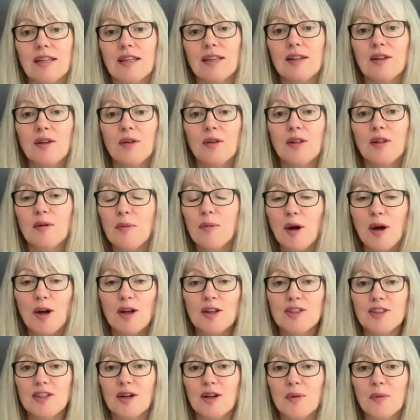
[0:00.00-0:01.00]
the
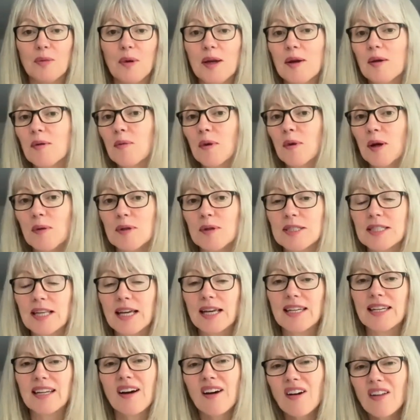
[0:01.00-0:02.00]
merger, we were saying,